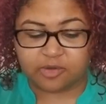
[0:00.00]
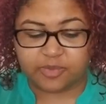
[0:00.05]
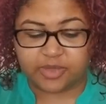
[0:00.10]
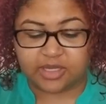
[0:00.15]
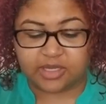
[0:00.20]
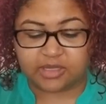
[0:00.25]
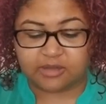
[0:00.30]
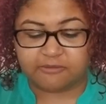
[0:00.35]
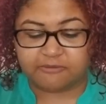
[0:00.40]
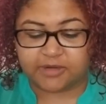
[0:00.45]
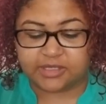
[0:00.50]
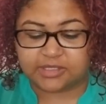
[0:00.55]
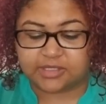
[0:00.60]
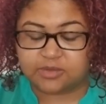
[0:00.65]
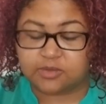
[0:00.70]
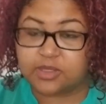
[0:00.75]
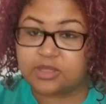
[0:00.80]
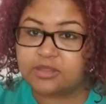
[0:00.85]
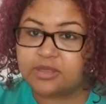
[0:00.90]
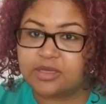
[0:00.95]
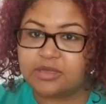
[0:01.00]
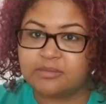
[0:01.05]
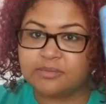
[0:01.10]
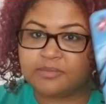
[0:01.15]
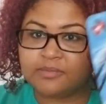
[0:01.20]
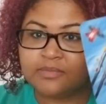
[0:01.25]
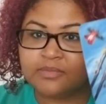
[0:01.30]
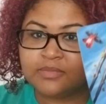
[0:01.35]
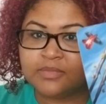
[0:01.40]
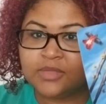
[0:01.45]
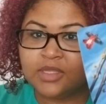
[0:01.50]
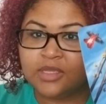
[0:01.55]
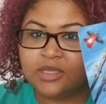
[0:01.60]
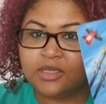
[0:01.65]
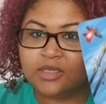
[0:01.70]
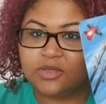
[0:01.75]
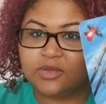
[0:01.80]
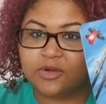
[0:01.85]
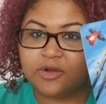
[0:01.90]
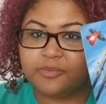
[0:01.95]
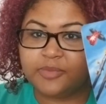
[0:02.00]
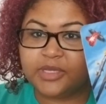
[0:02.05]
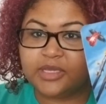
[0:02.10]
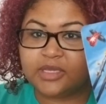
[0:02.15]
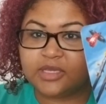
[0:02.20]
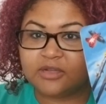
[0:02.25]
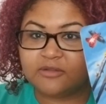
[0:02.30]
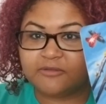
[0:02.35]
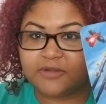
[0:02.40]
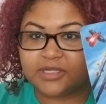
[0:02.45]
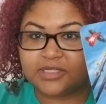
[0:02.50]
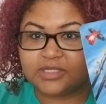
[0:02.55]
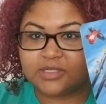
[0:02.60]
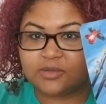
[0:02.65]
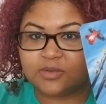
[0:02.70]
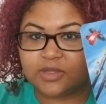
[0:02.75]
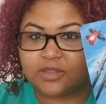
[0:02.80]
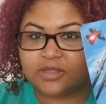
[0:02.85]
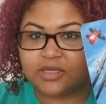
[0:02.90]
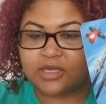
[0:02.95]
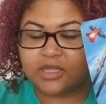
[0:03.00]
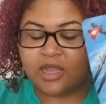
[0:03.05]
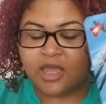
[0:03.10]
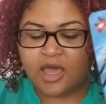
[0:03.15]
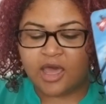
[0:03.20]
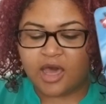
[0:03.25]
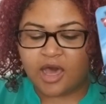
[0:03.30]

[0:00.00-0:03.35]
being confronted with it. You're being confronted with it.